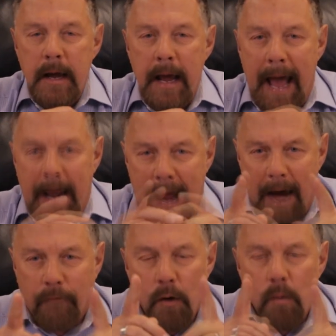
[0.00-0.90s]
And
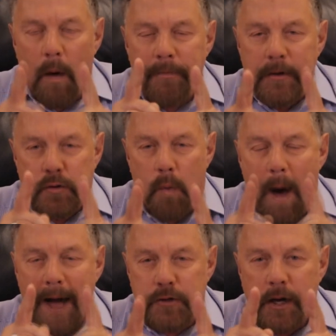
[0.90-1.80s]
everyone that's
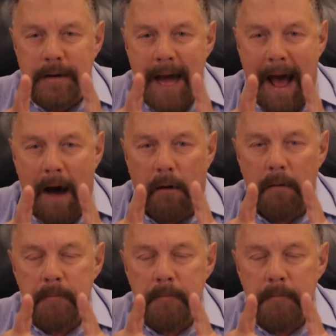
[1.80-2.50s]
watching now,